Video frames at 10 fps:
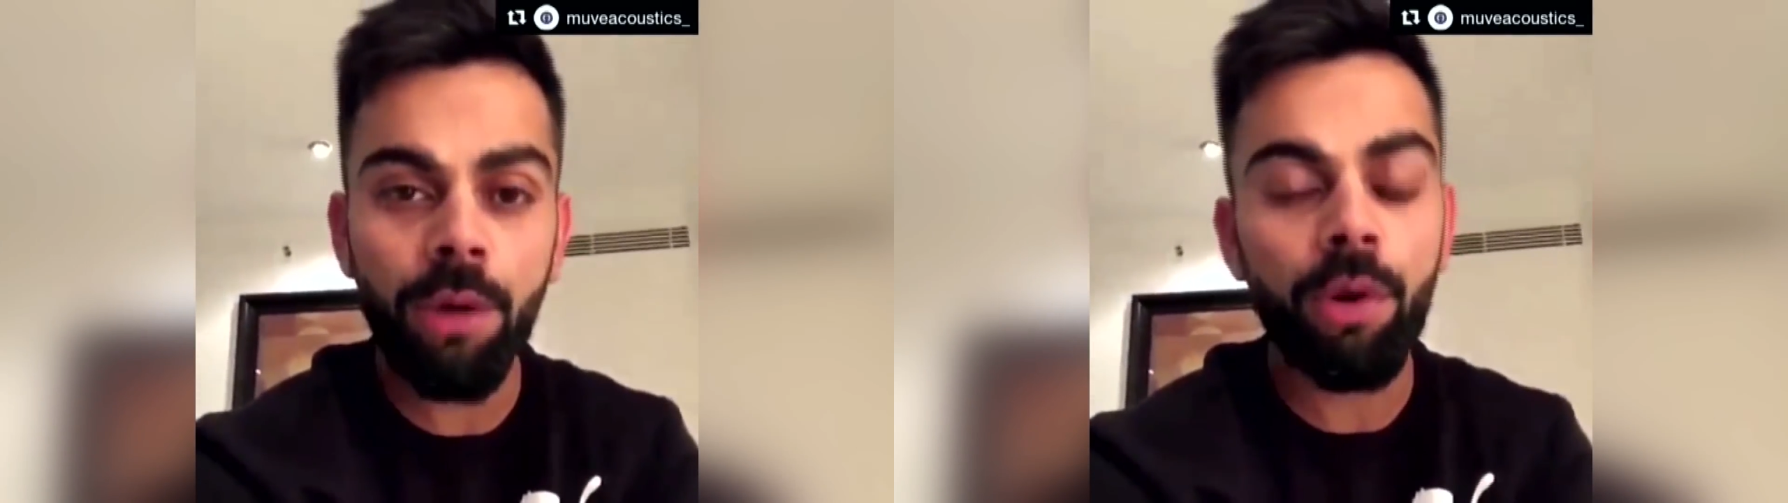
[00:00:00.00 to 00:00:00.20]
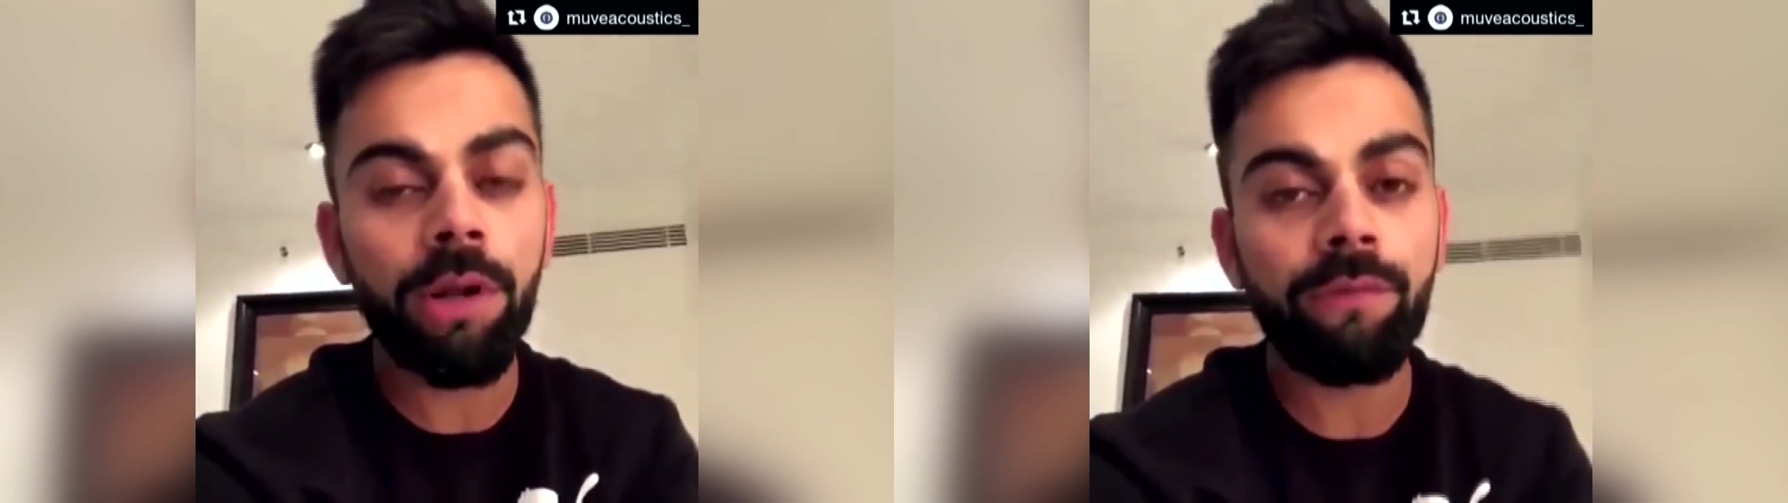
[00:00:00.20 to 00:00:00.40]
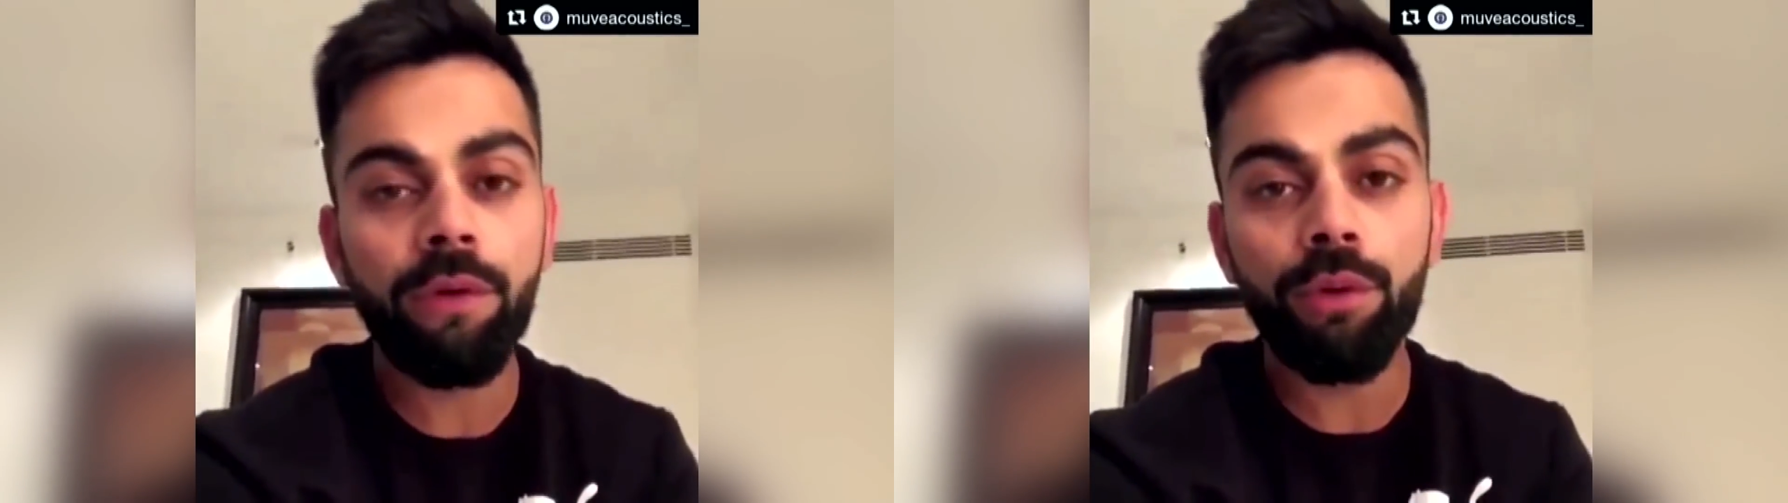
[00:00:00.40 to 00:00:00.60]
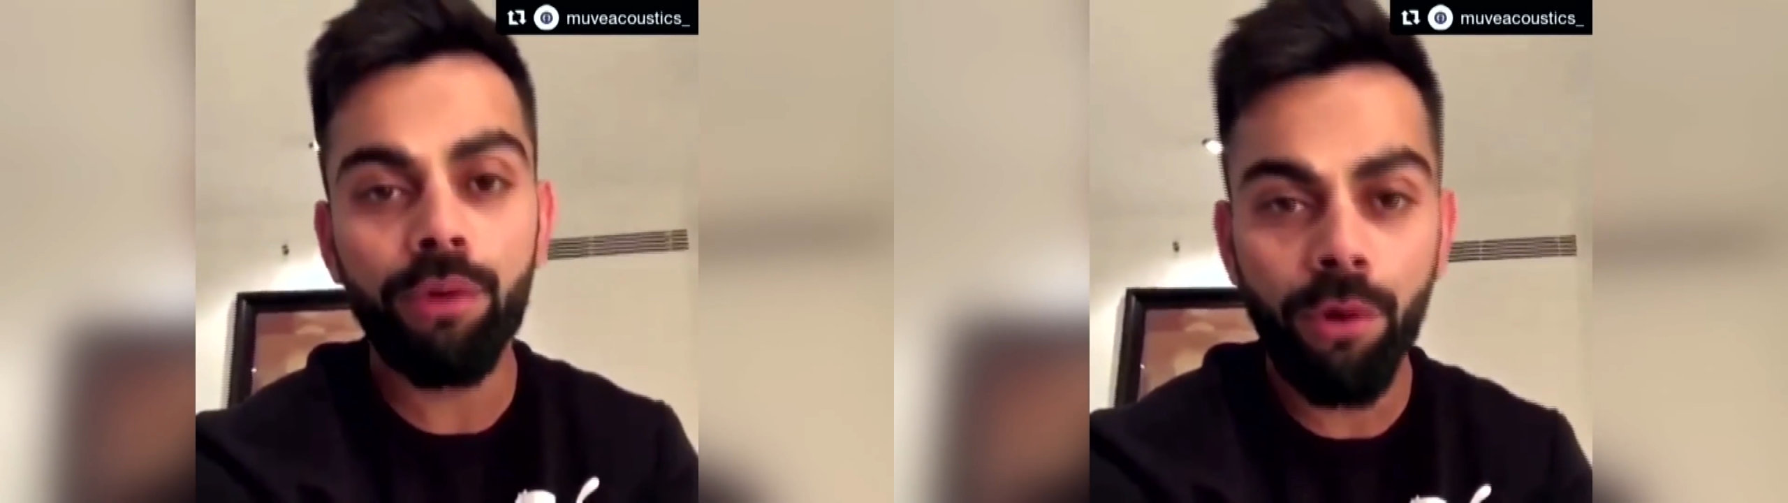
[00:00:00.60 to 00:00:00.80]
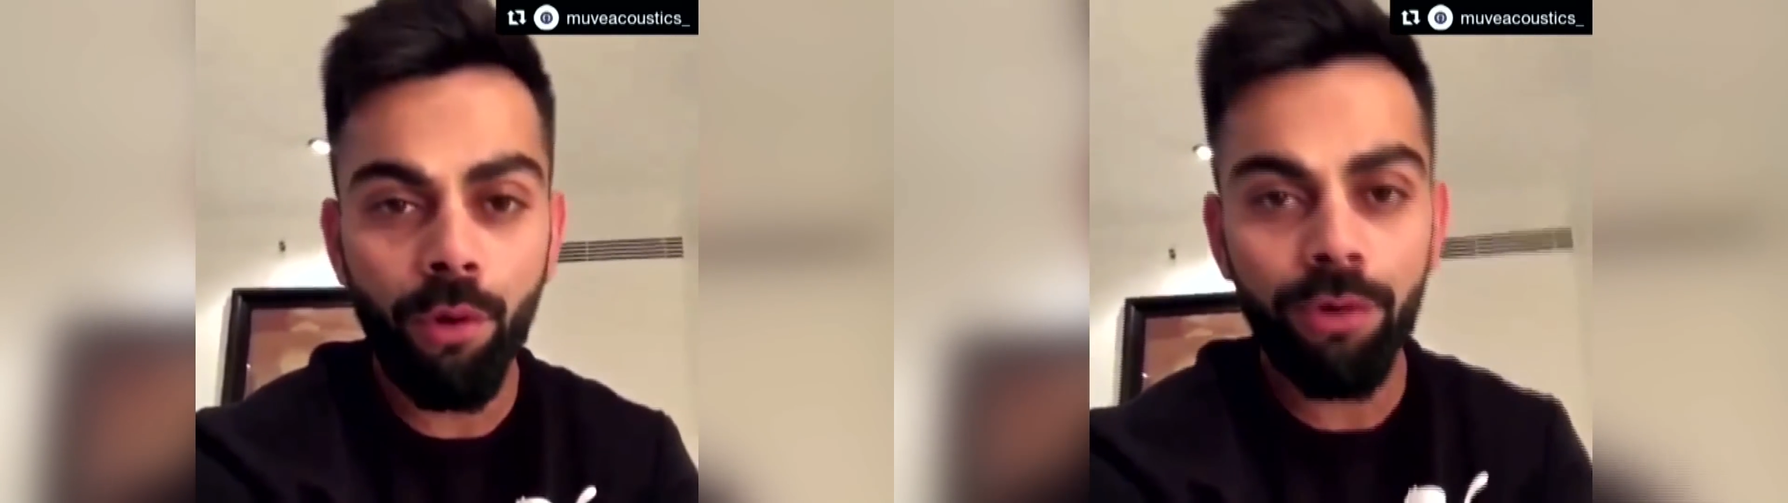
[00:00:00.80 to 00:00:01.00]
I want everyone
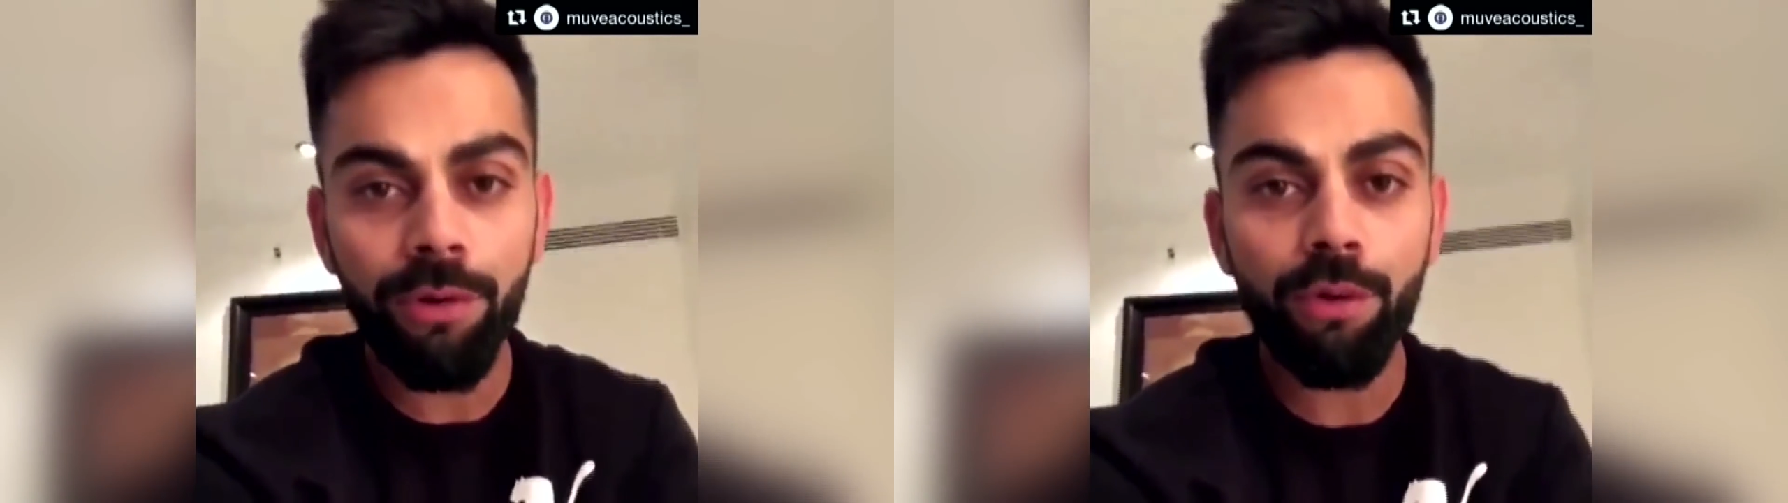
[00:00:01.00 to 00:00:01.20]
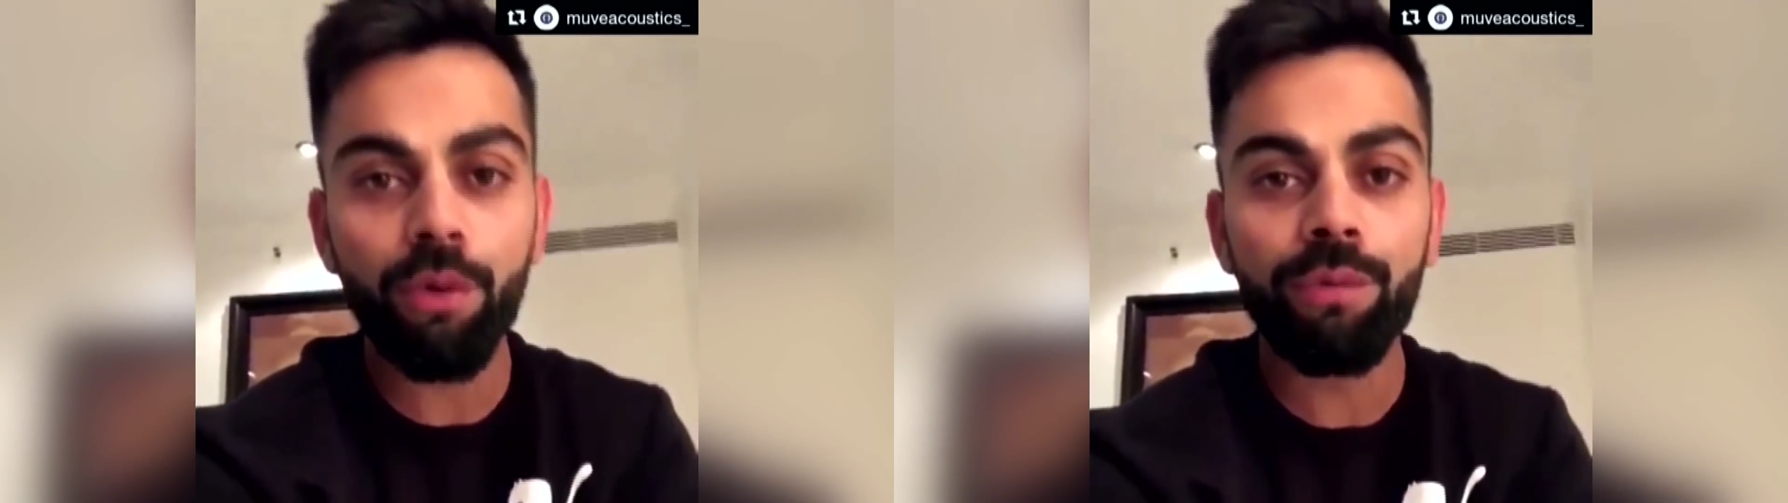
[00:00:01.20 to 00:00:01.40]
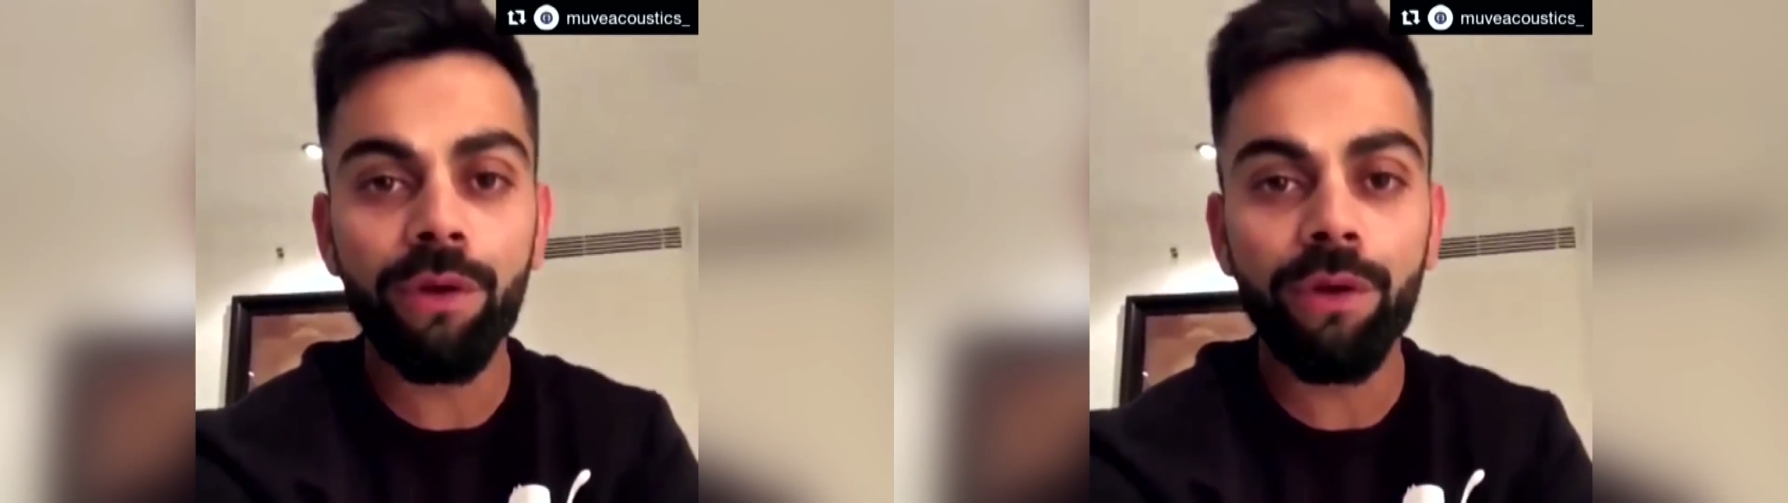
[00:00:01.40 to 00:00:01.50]
to record their own